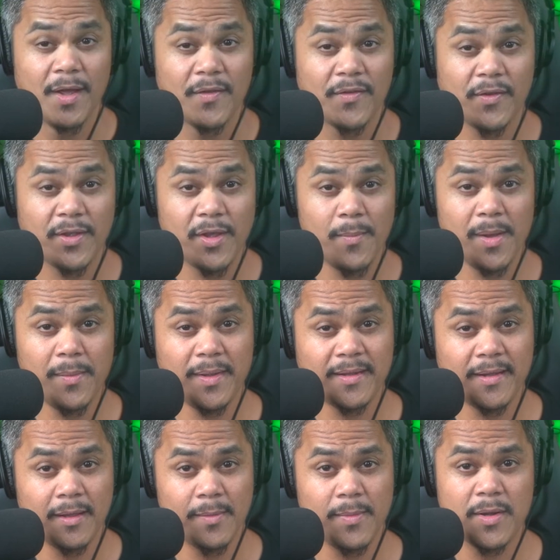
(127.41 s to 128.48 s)
So you may be
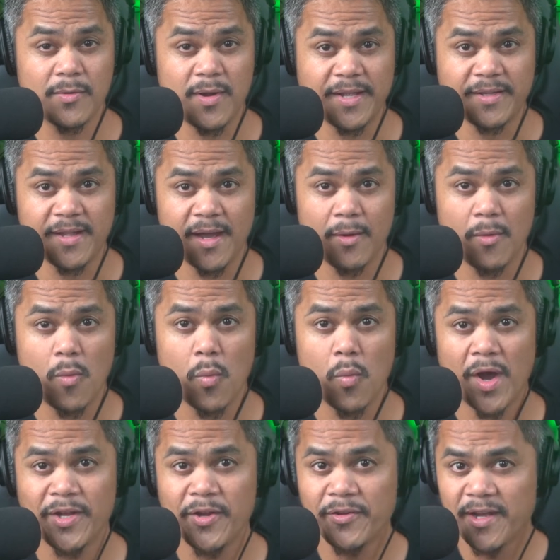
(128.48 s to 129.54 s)
telling me right now,
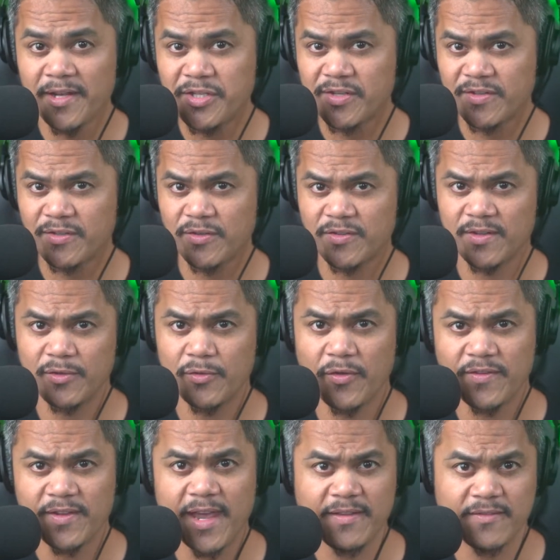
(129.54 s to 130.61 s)
why don't I just use a
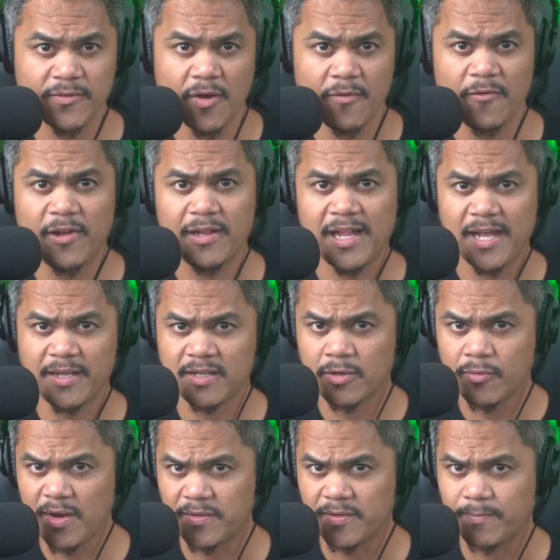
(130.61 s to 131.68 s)
noise gate software like
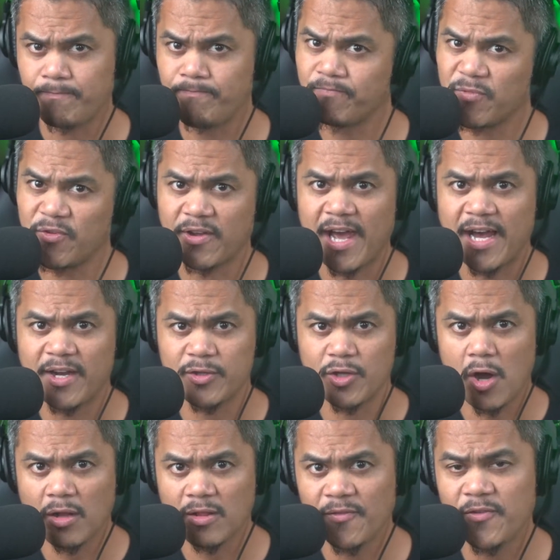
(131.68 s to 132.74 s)
Crisp to cut out
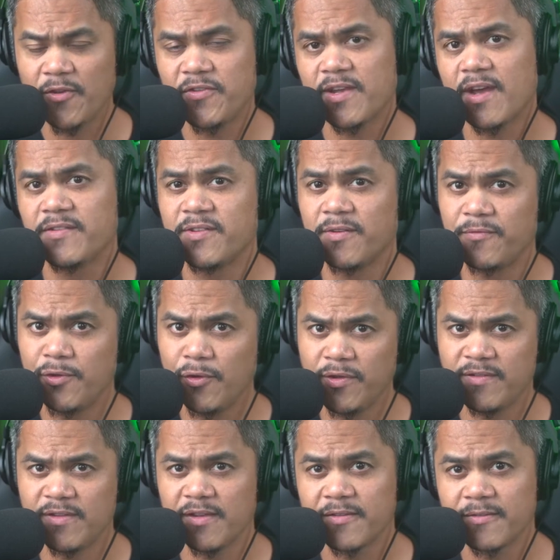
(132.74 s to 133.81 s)
all of those kinds of
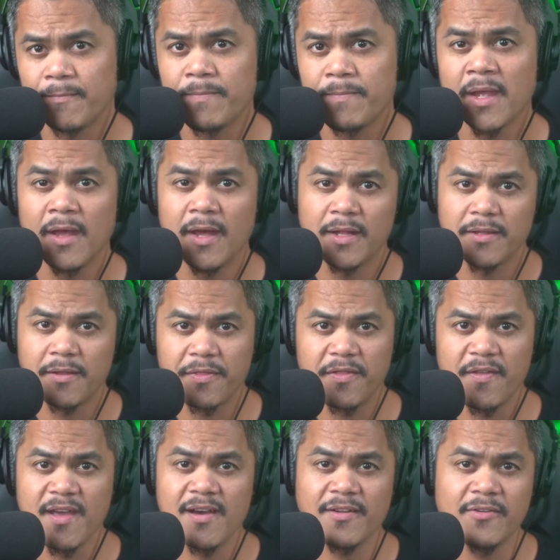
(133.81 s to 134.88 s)
noises? The
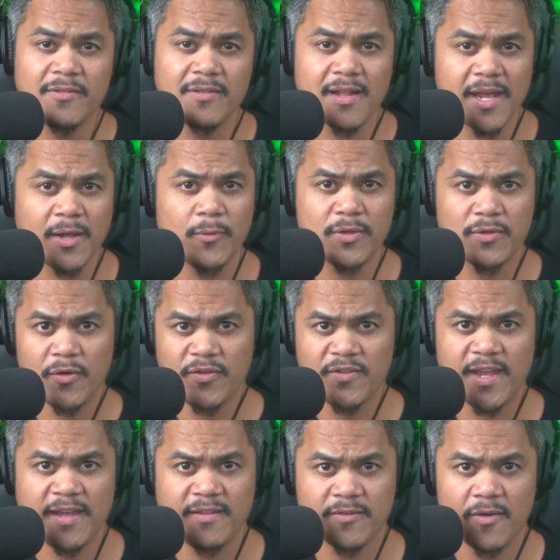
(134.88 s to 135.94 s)
thing I don't like with noise
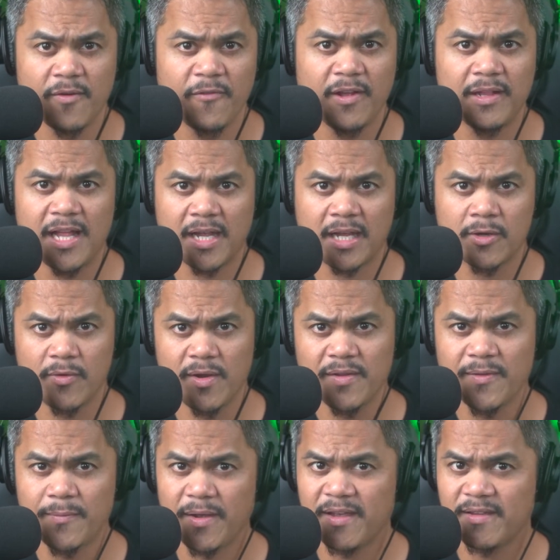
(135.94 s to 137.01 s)
gate software like
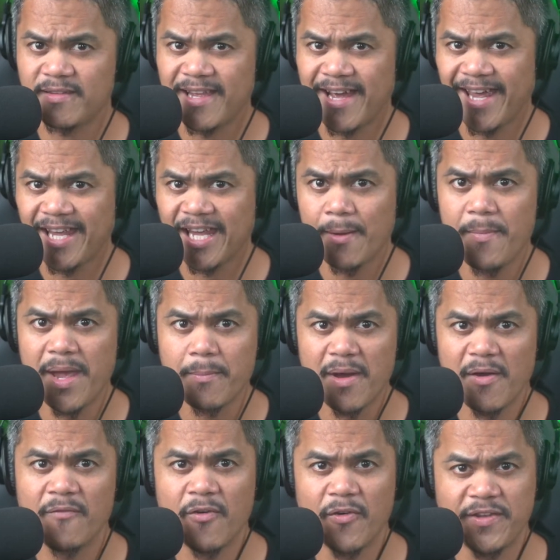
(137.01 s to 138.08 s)
Crisp is that it can make my
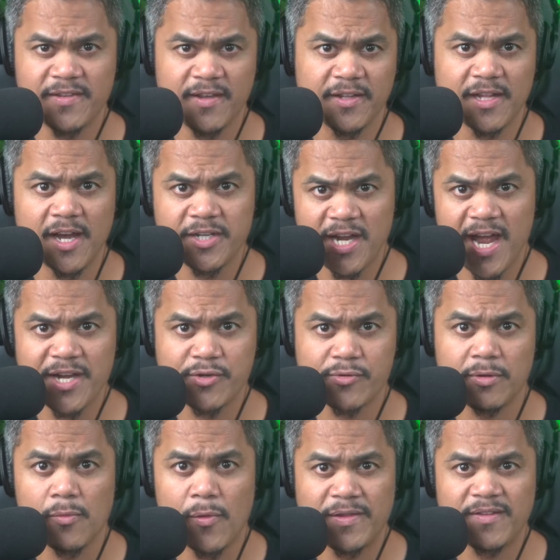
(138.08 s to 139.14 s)
voice sound
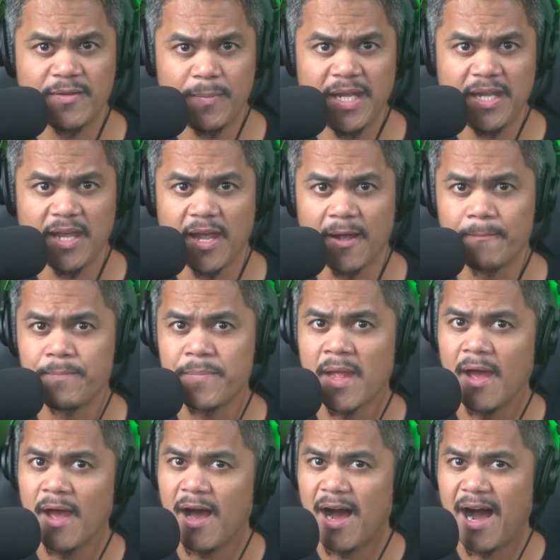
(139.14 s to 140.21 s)
unnatural when speaking.
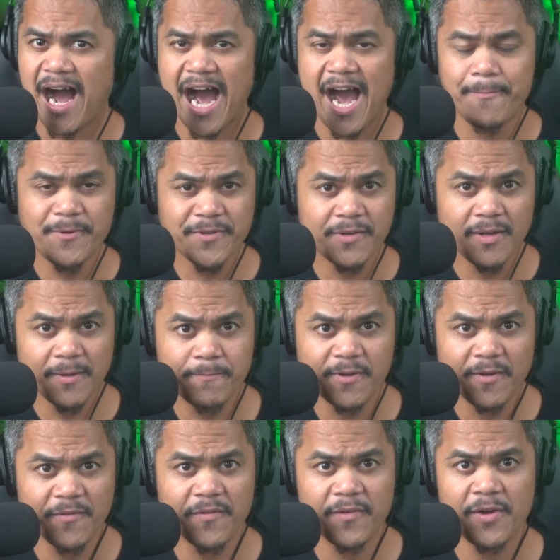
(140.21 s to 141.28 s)
I personally
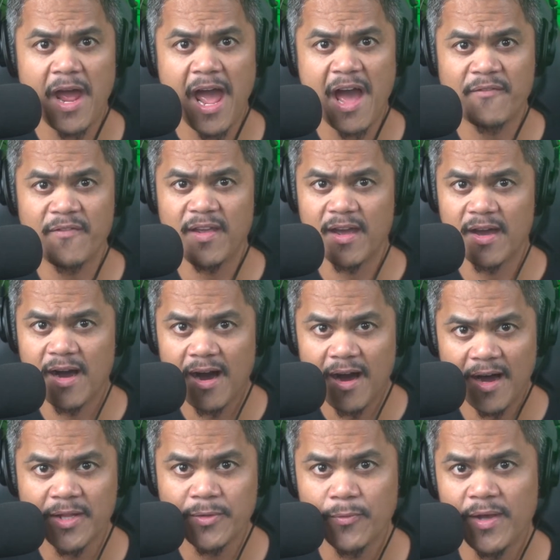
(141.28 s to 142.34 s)
prefer having a
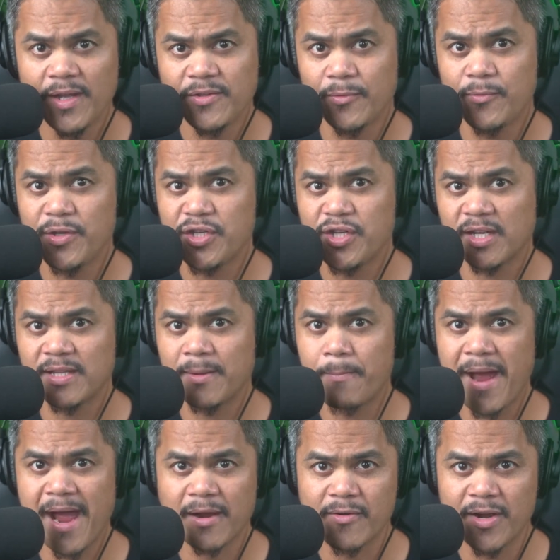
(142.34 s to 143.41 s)
hardware to reject the
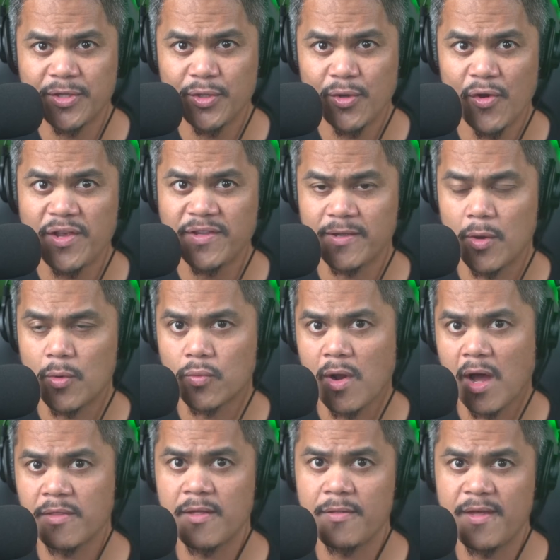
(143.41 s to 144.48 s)
background noise
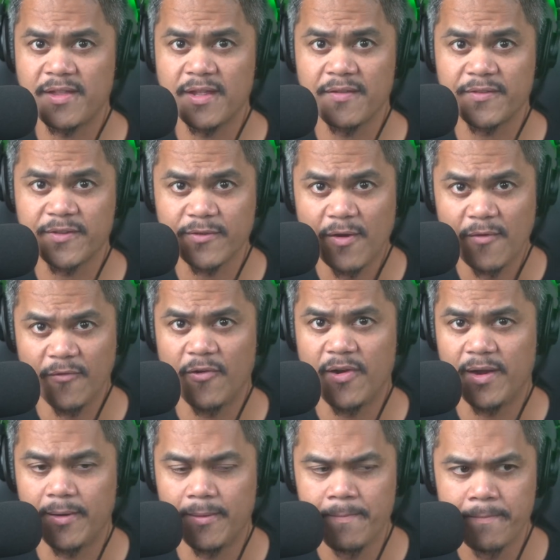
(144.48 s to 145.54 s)
rather than a
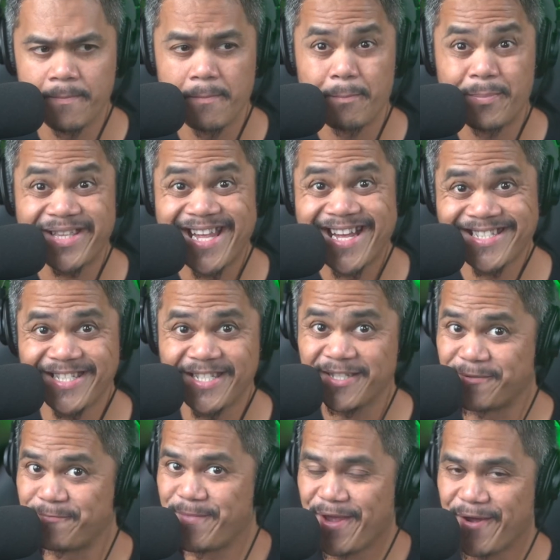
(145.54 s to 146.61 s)
software. But that's
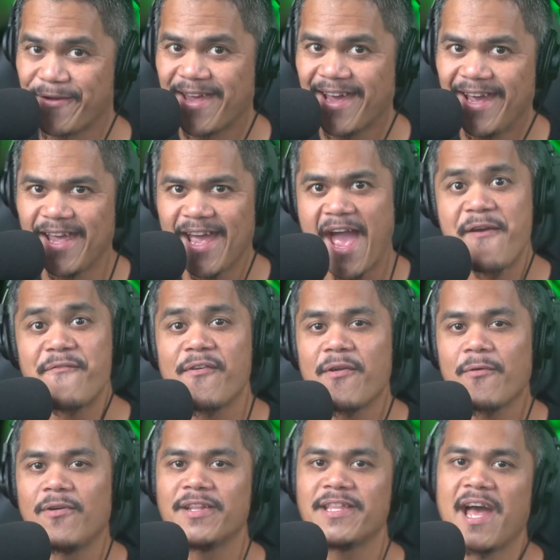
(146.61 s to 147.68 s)
just me, okay?
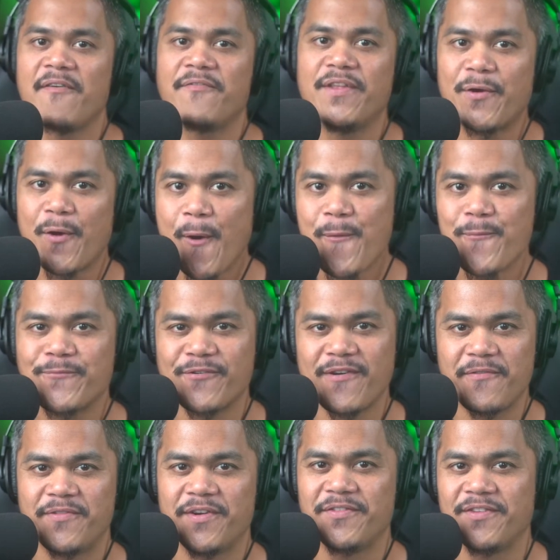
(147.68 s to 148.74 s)
Everyone have their own
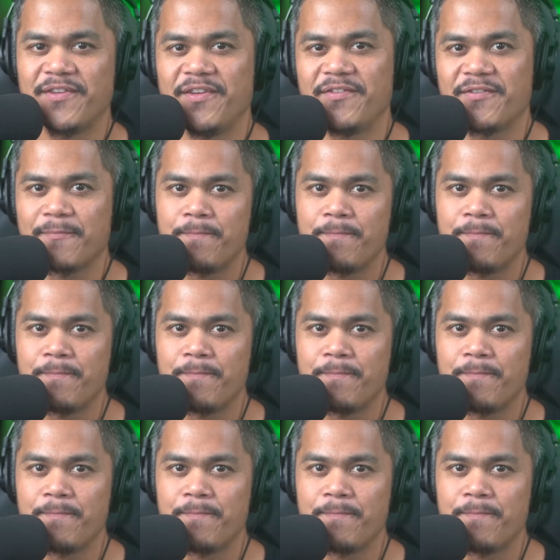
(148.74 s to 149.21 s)
preferences.